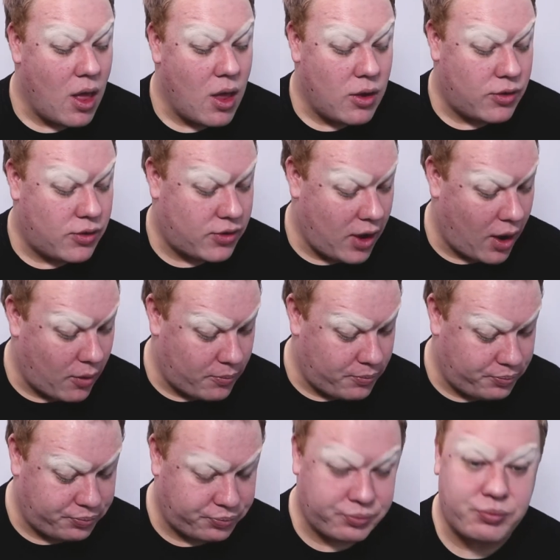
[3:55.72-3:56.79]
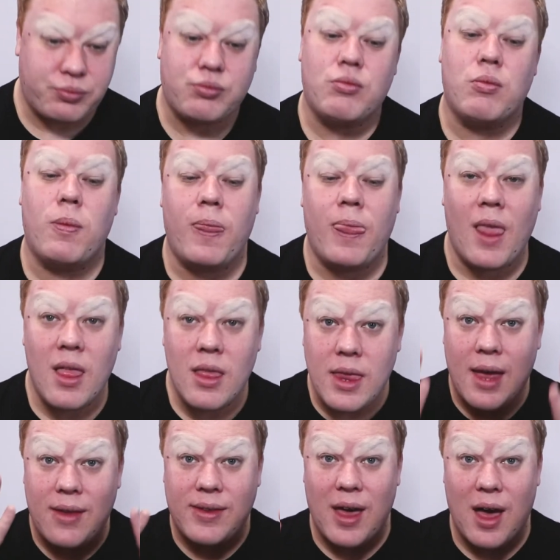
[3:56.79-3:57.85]
So
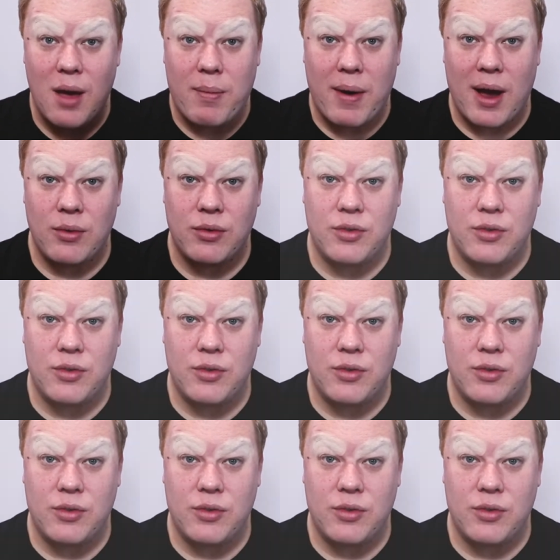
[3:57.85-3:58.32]
there's the eyebrows